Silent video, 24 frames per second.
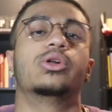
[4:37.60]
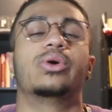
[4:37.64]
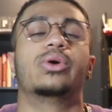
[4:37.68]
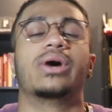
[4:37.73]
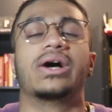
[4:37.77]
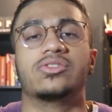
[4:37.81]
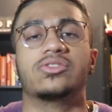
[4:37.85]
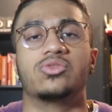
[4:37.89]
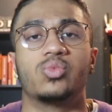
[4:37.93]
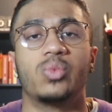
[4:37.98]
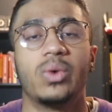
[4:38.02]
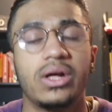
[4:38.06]
as
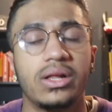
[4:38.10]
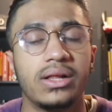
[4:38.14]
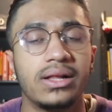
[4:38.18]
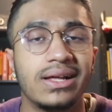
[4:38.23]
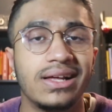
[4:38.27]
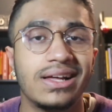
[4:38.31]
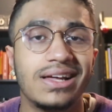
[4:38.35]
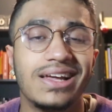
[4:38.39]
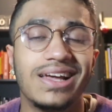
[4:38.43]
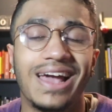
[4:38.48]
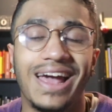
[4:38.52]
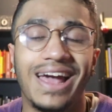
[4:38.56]
well.
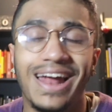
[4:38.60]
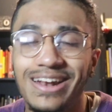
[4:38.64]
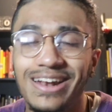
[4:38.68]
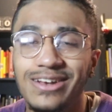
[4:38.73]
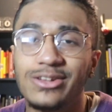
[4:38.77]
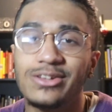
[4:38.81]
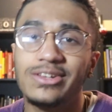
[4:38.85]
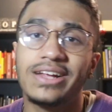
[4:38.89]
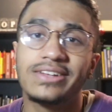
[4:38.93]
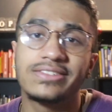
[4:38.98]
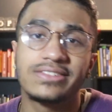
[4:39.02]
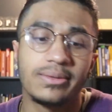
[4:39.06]
And until
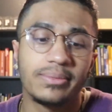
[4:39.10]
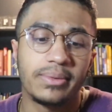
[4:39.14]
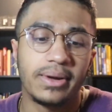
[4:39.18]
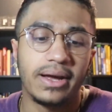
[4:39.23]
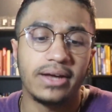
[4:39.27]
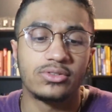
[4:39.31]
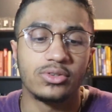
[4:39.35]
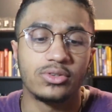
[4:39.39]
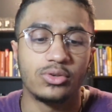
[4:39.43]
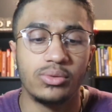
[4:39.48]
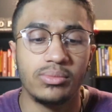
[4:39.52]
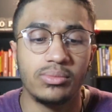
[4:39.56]
next time, guys,
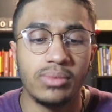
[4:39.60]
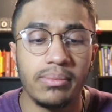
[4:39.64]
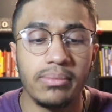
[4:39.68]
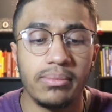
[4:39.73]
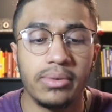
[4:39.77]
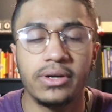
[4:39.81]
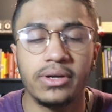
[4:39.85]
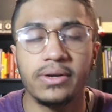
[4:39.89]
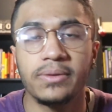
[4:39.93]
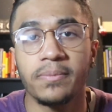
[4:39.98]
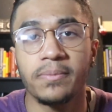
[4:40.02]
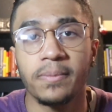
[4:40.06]

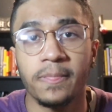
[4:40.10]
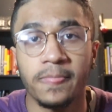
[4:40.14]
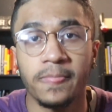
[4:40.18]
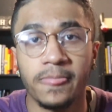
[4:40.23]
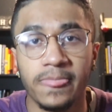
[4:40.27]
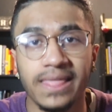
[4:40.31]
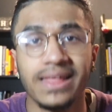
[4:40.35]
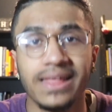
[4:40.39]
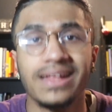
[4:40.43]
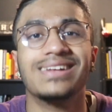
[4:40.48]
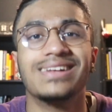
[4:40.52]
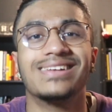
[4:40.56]
remember,
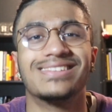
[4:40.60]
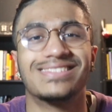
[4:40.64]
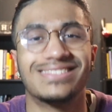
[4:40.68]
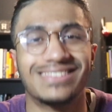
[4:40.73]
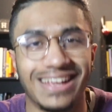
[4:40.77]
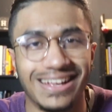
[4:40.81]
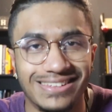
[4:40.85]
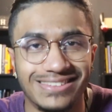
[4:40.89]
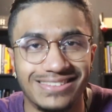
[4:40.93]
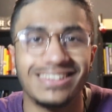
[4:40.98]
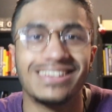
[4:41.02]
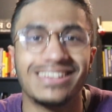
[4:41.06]
stay
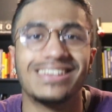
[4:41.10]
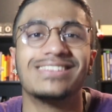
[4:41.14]
seeking